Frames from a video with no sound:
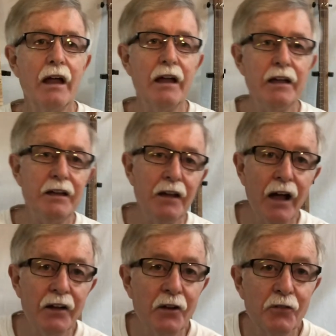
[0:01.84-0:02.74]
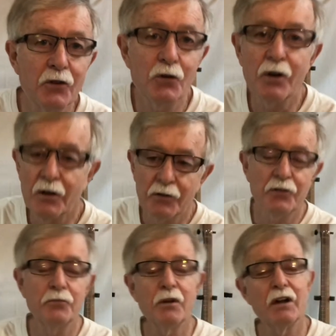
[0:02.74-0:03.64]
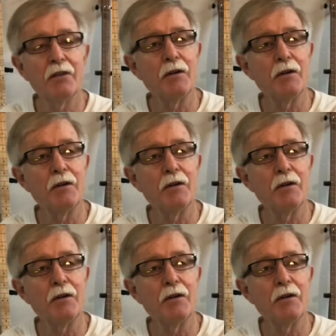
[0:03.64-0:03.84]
Hey, how y'all doing? This is Bob.